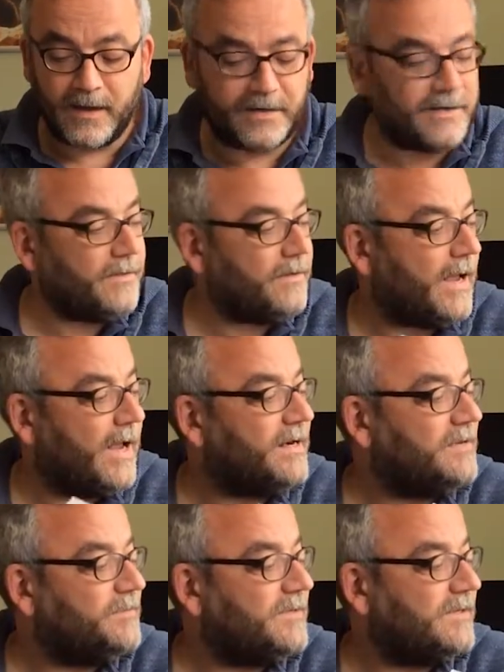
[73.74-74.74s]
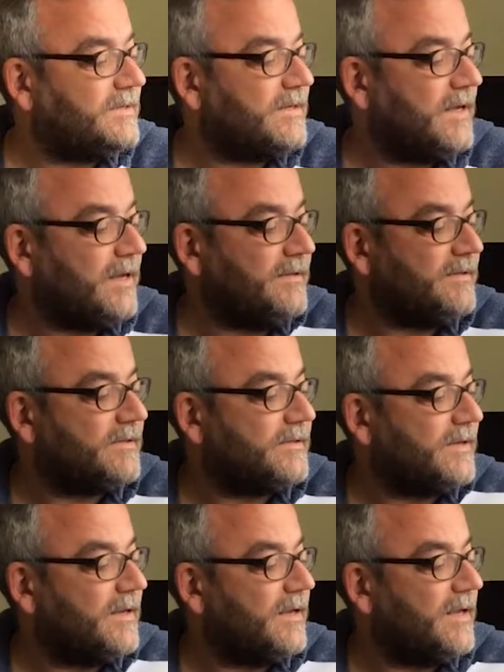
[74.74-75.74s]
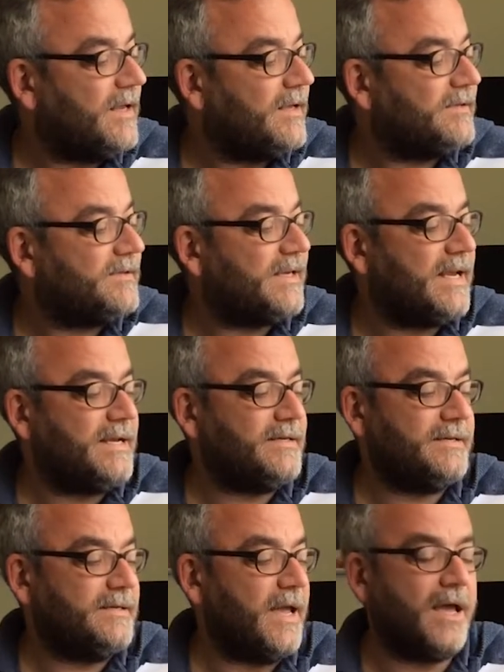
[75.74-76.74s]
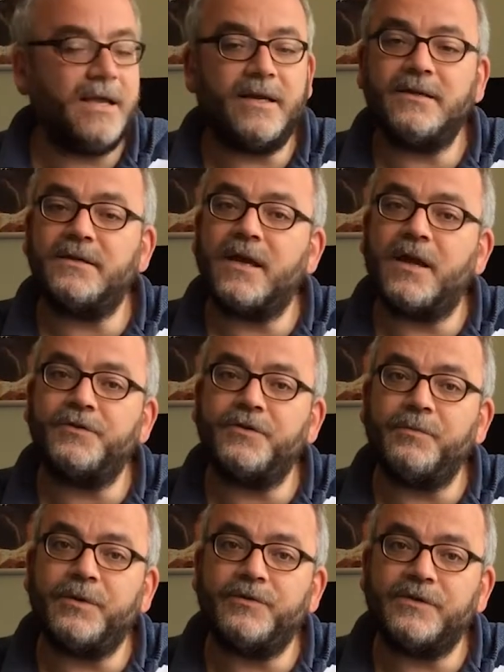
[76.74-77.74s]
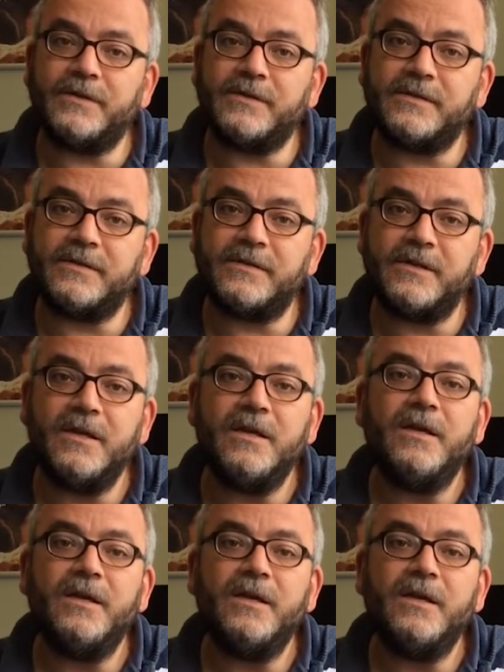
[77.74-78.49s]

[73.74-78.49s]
Another item to discuss is in-kind contributions.